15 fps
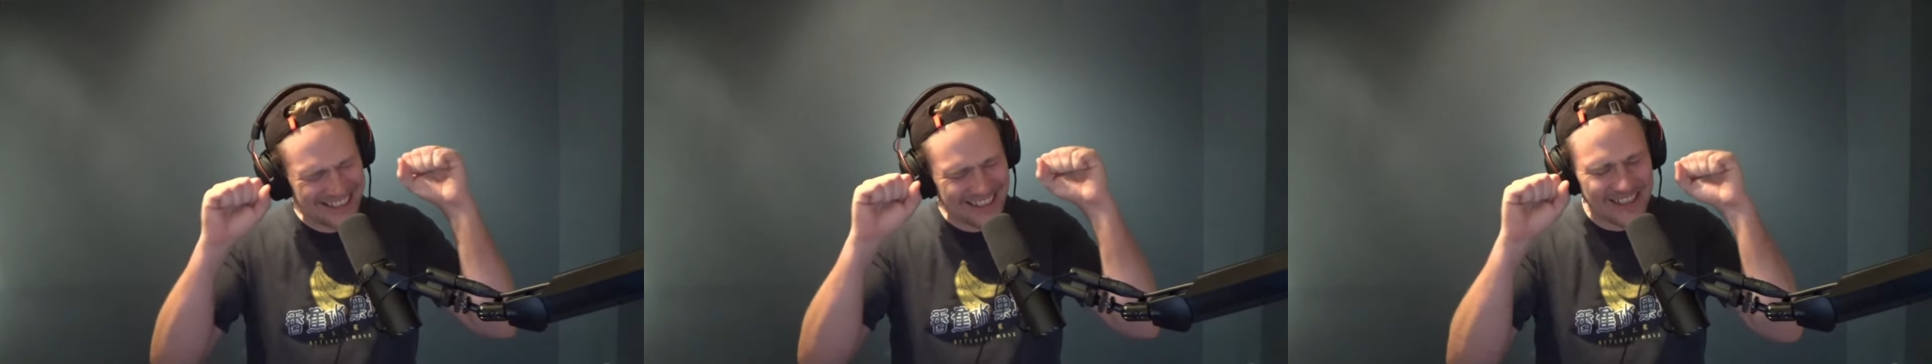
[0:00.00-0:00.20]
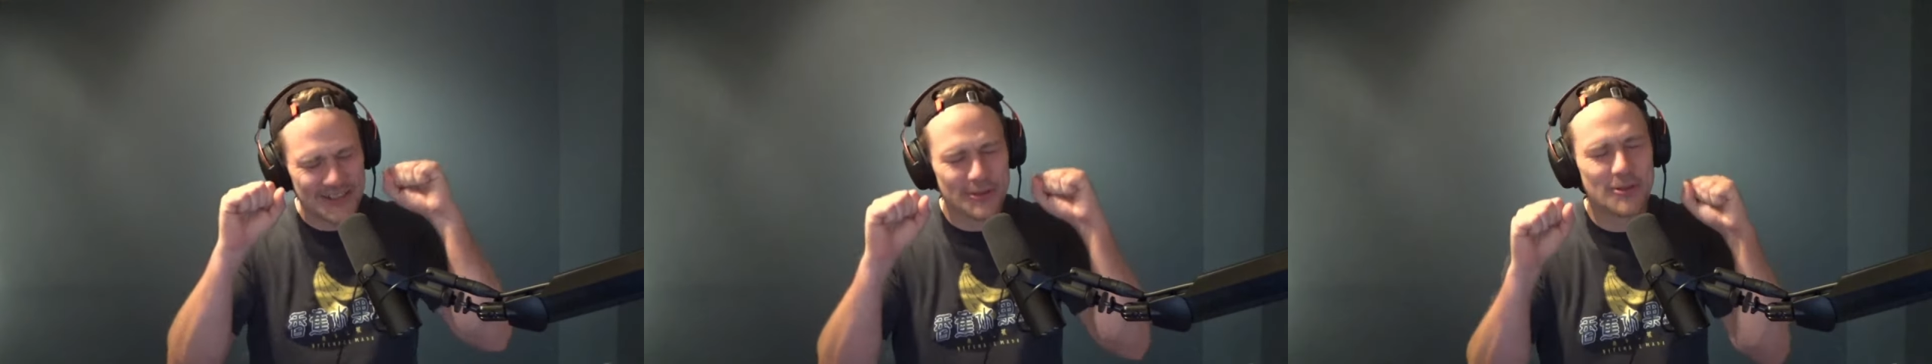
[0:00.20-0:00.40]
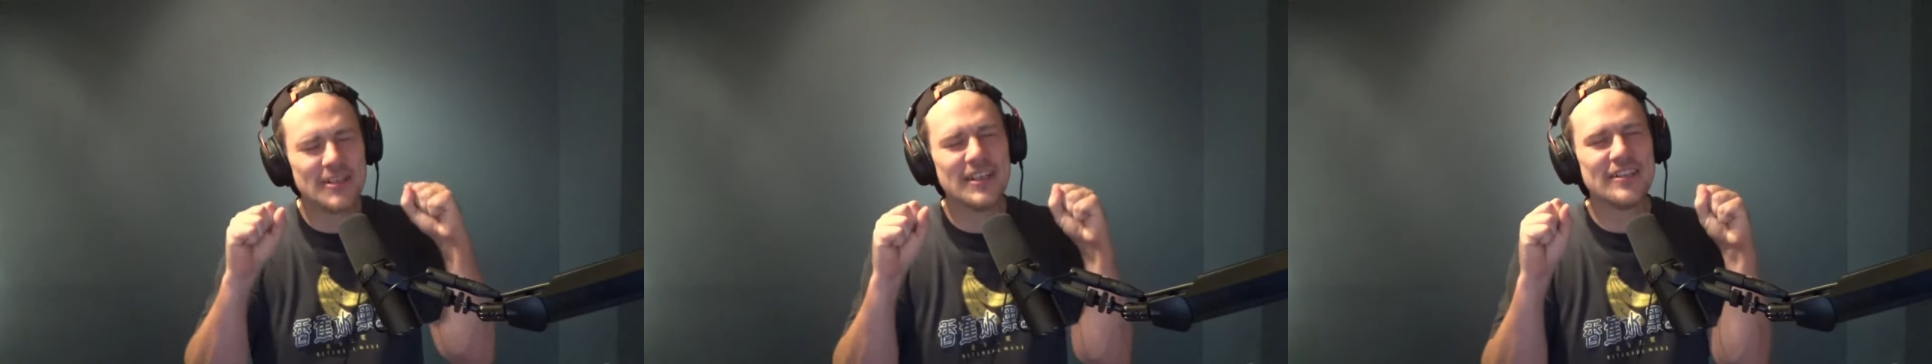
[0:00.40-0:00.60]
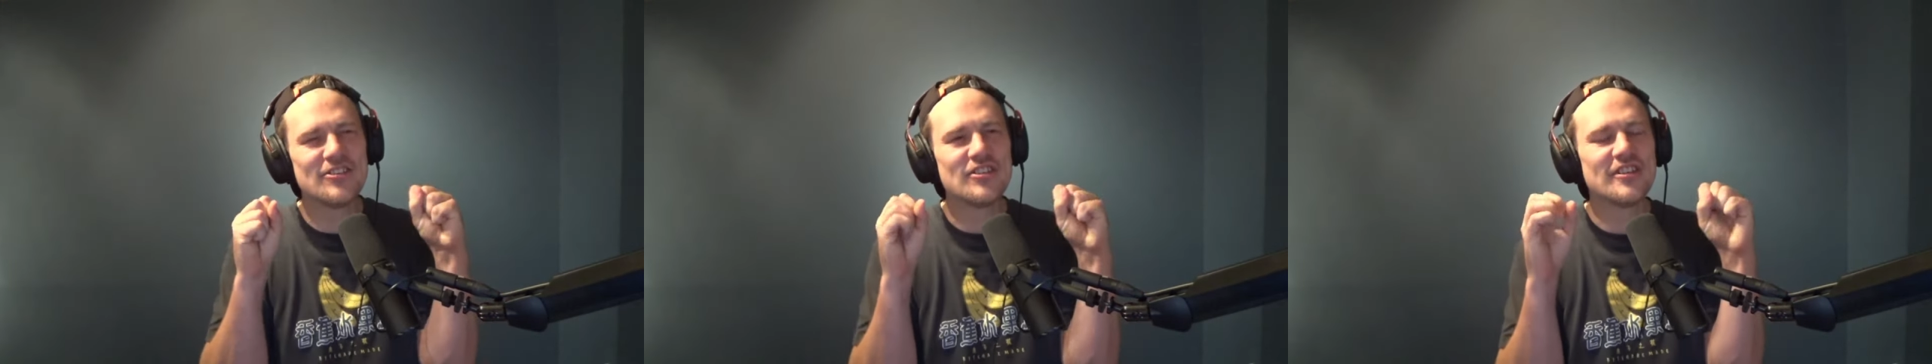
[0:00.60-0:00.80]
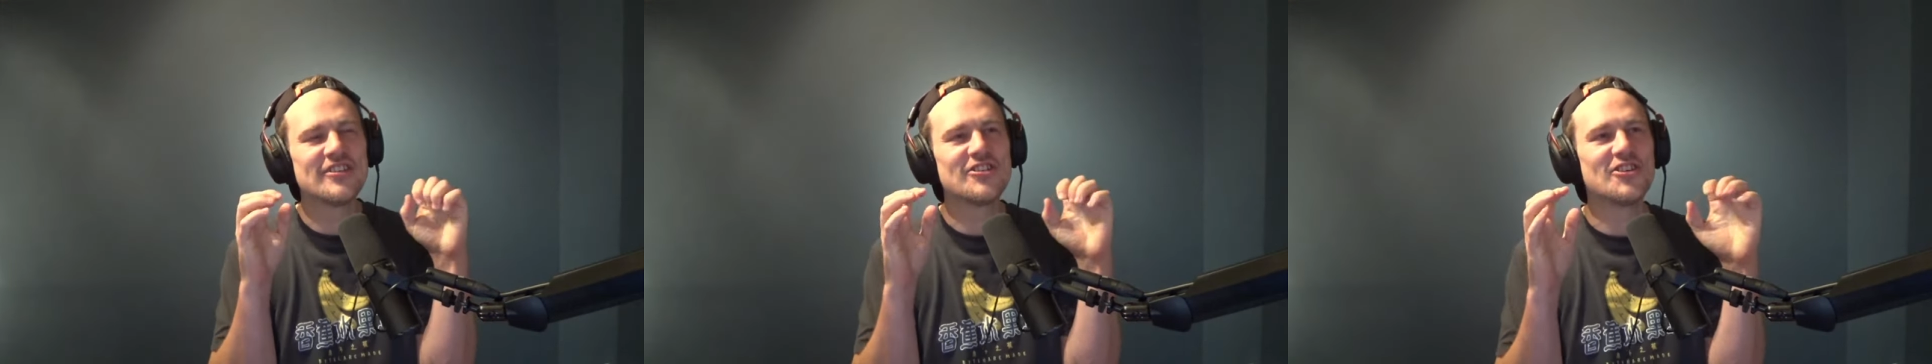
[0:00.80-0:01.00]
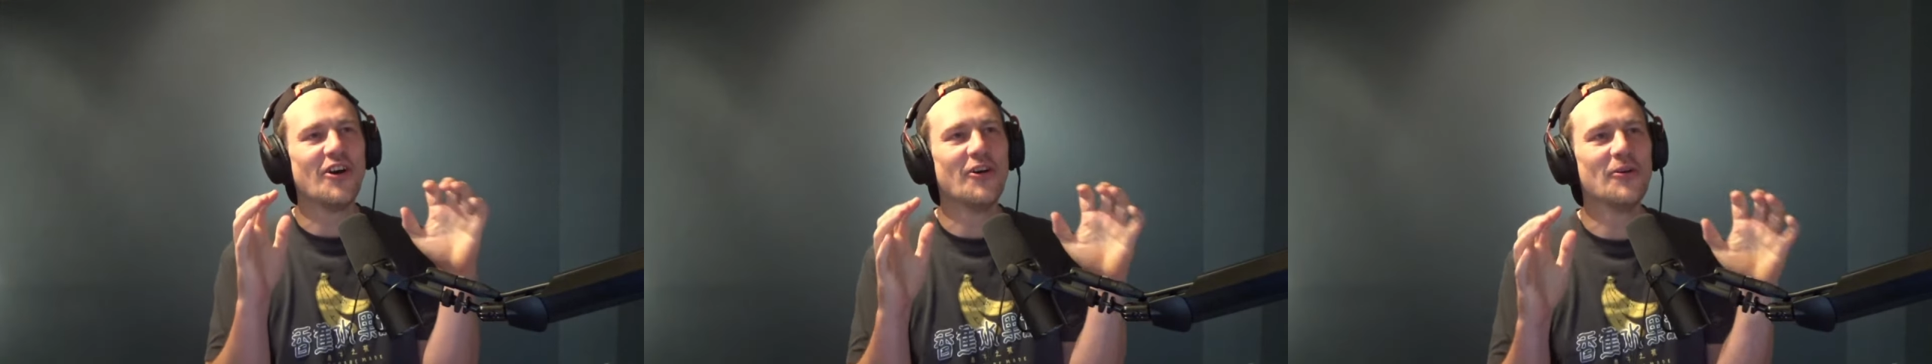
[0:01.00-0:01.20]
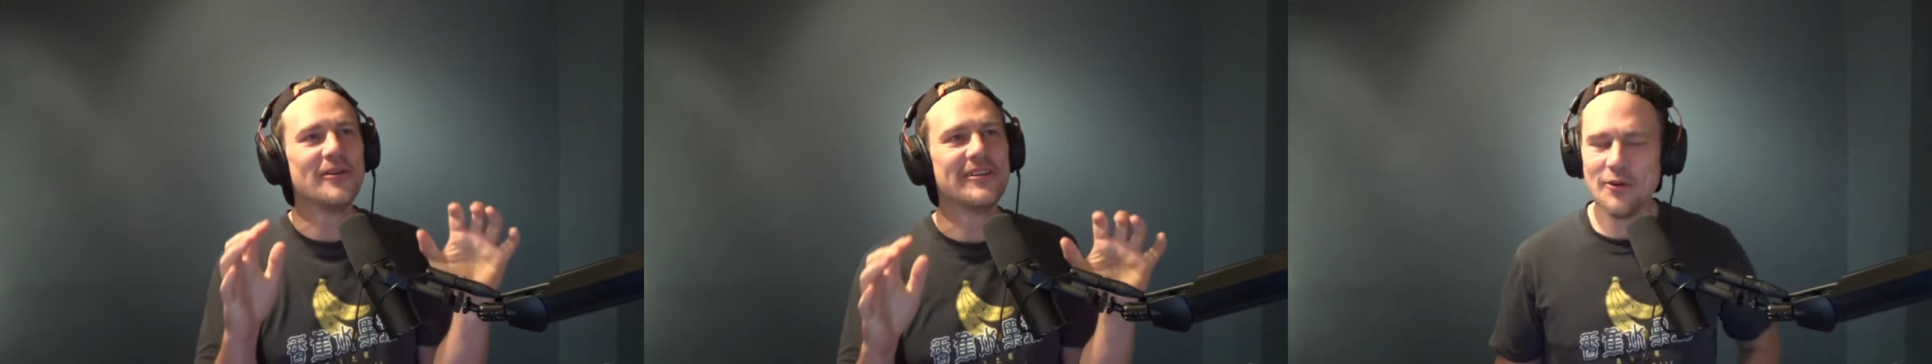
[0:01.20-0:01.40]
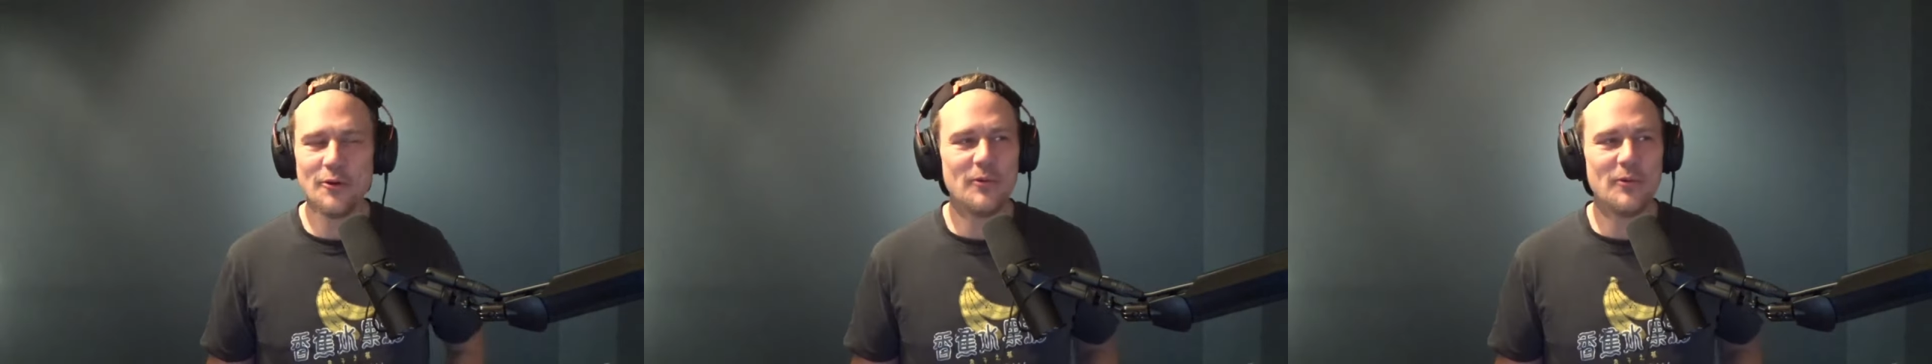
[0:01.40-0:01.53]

Dude, it's just gold.